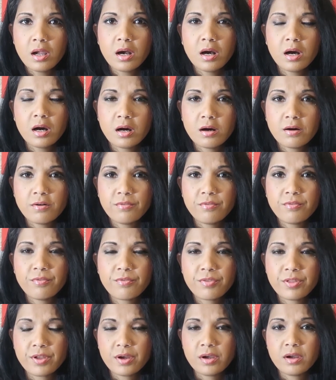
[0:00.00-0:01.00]

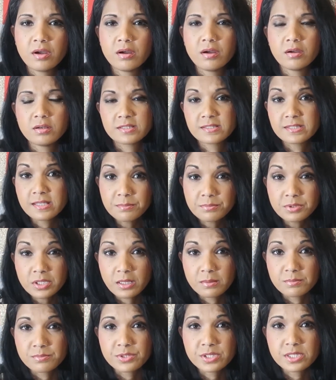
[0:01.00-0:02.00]
of the
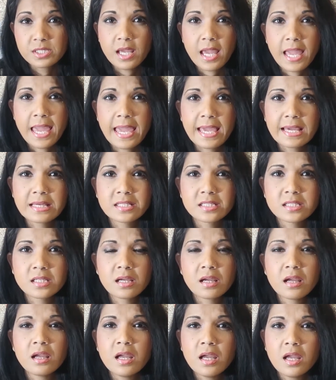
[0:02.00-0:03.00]
symptoms, and
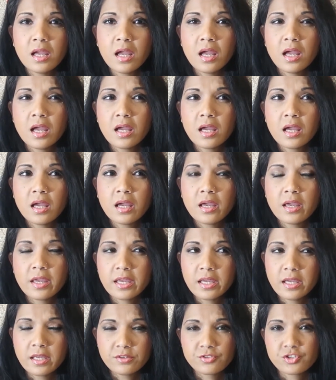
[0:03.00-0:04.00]

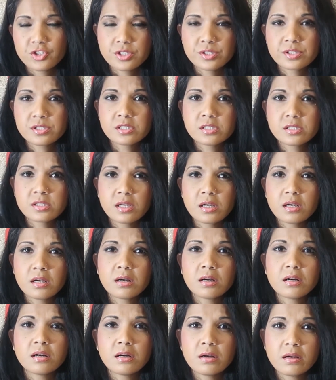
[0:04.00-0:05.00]
it just
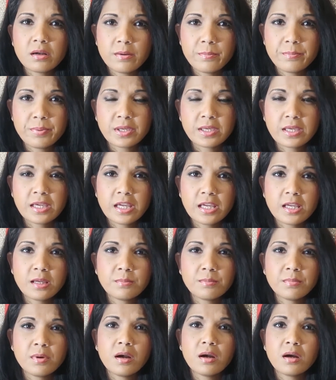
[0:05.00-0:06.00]

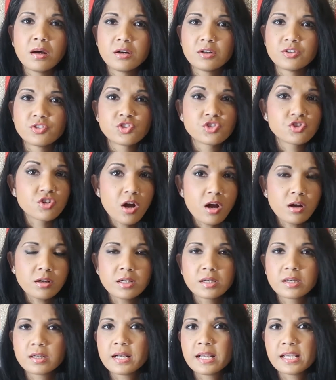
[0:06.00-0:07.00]
became
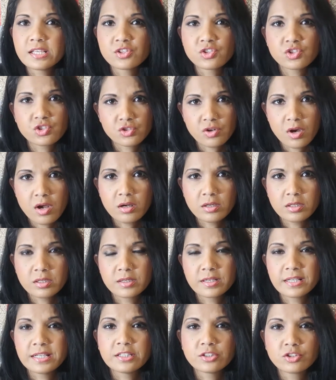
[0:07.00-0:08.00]
stronger and
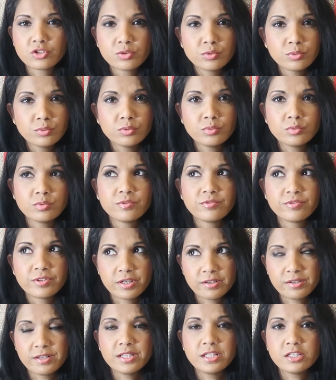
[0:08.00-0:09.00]
stronger to
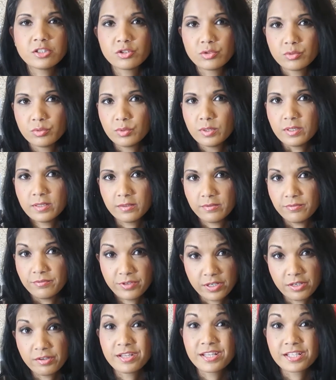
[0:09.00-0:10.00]

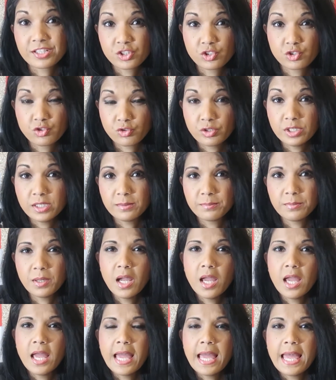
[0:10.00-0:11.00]
very extreme.
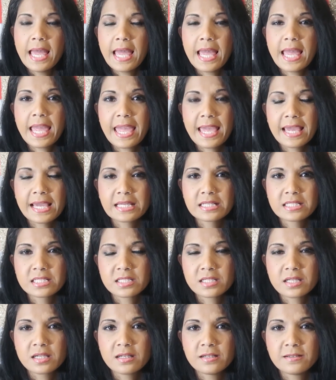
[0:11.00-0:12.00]

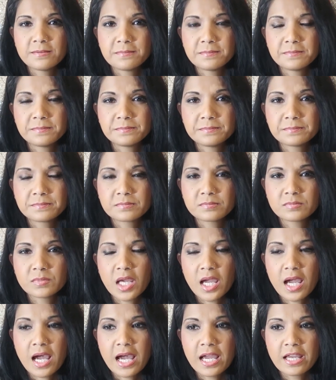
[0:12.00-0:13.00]
And
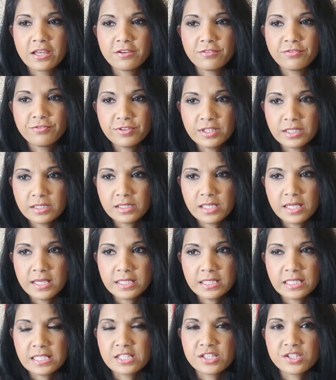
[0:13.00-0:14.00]
I feel
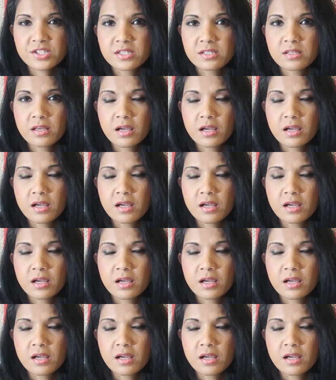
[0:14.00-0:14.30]
like it's